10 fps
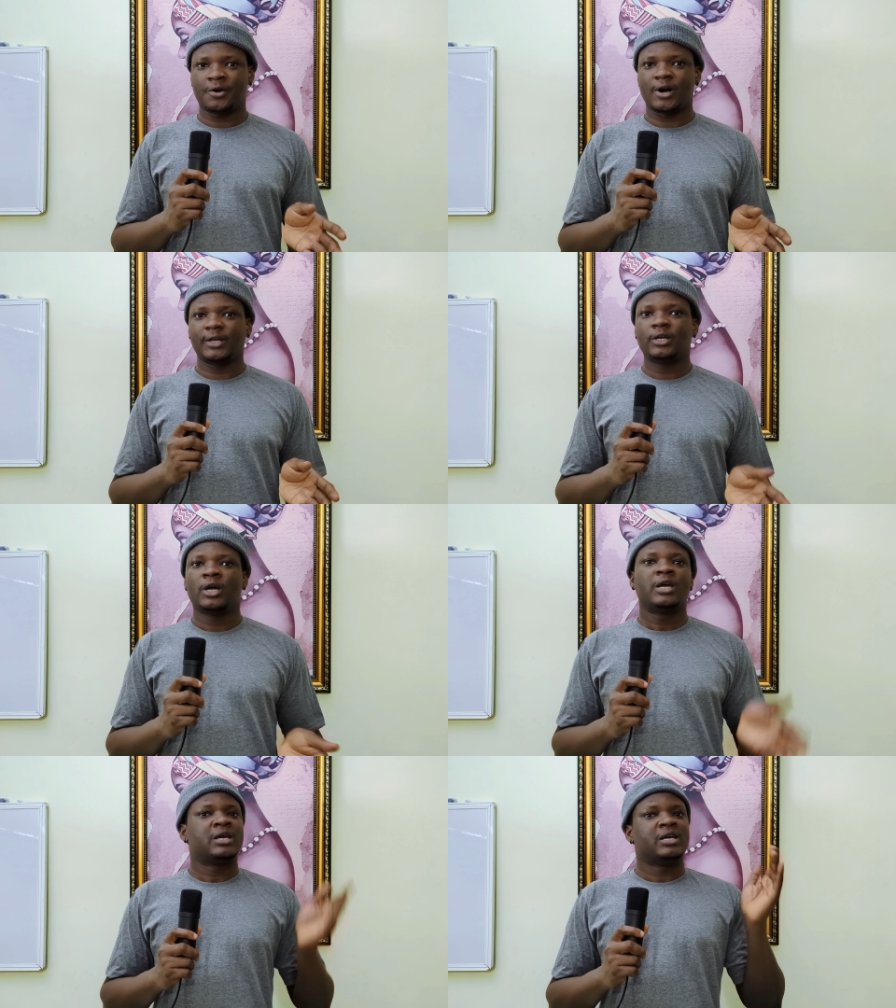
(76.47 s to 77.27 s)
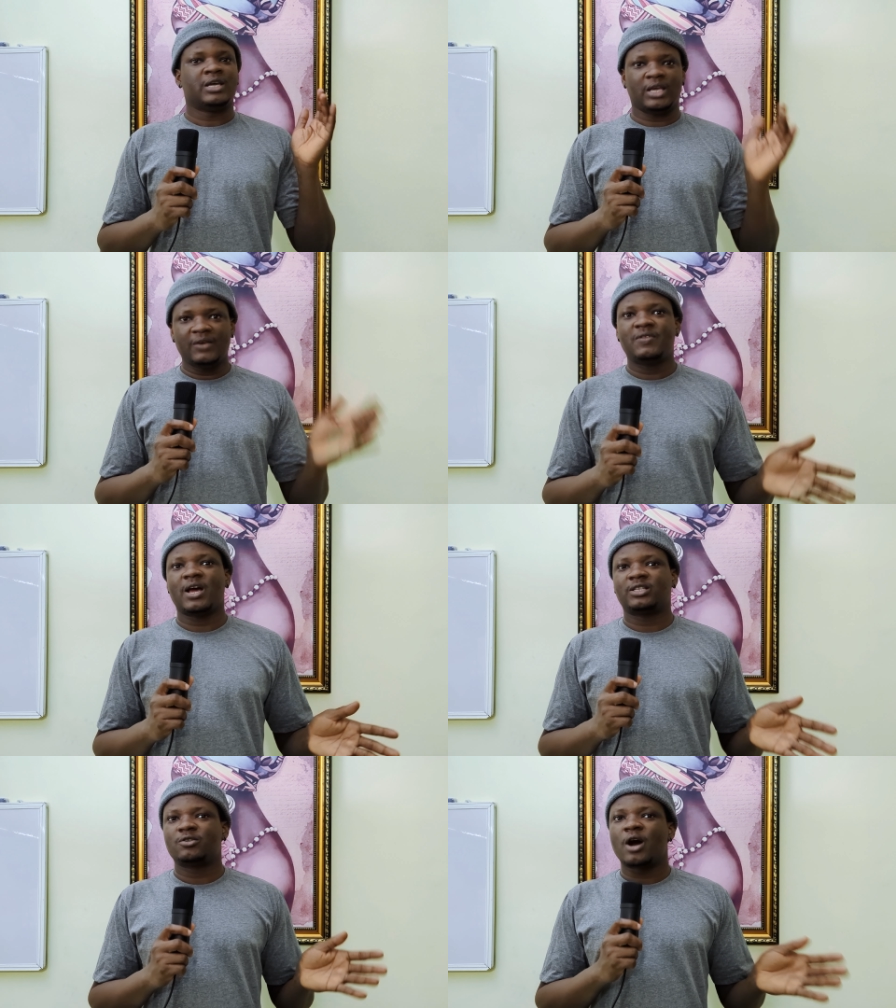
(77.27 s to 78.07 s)
right? If
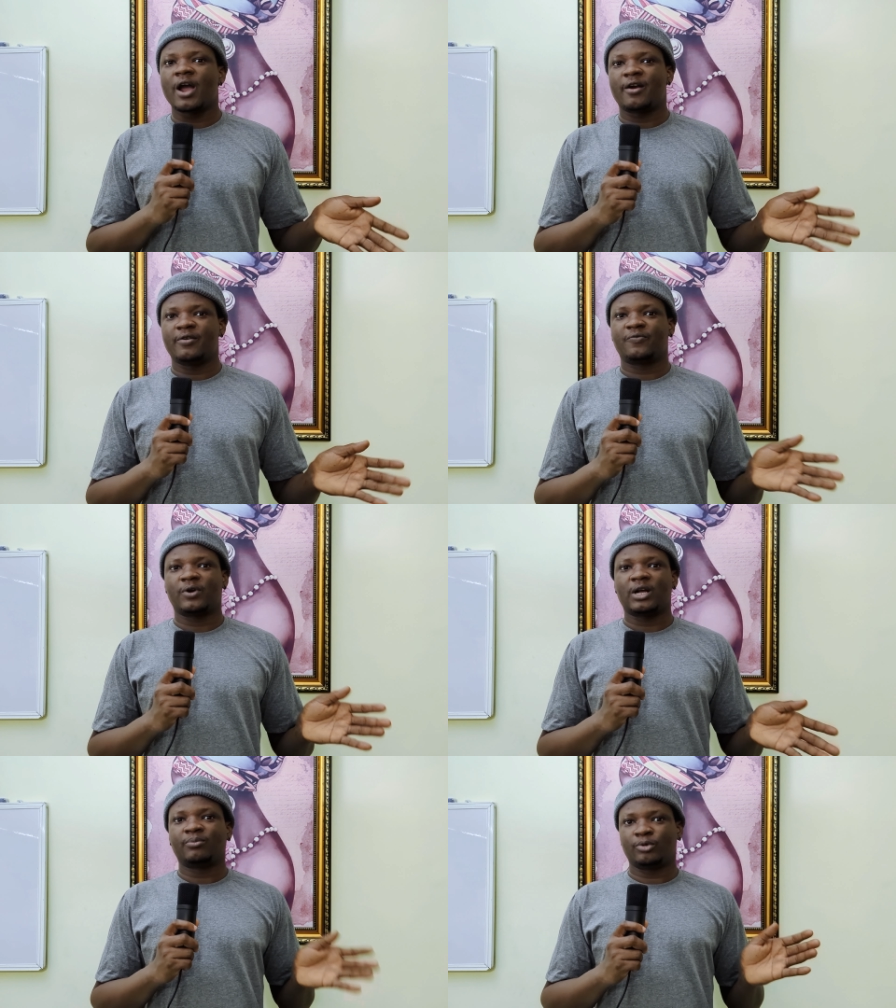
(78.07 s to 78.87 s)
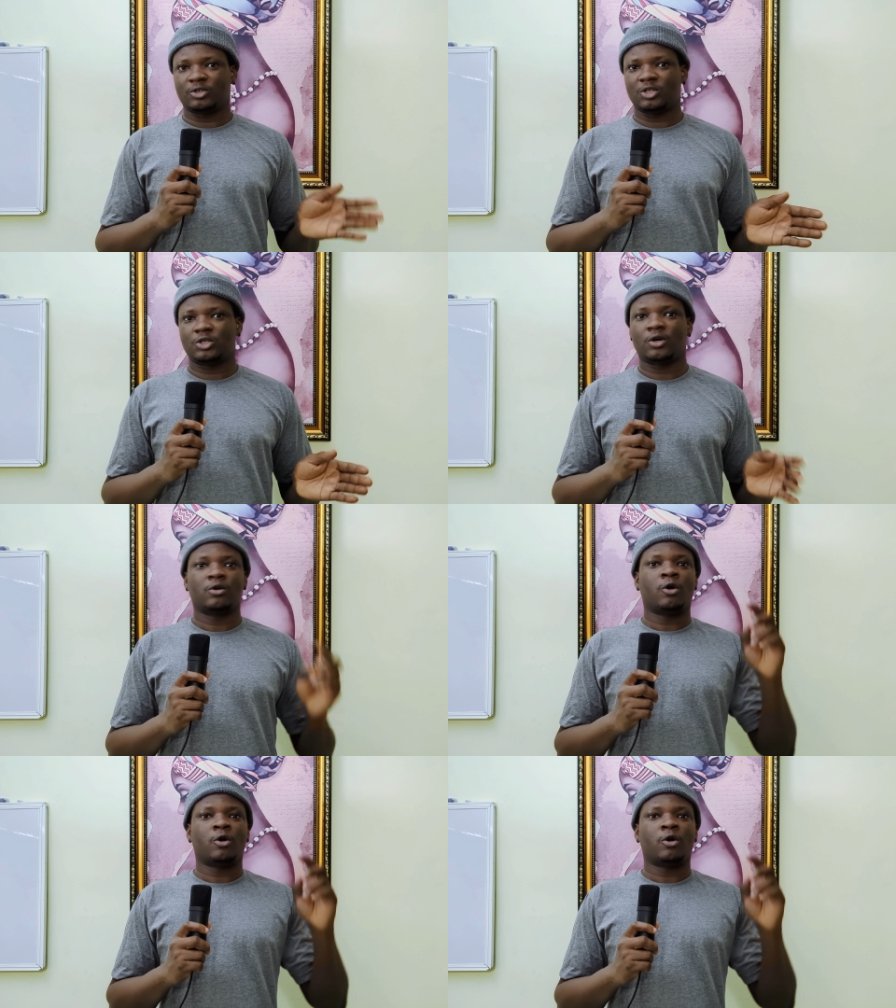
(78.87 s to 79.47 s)
they are still hiring for that position,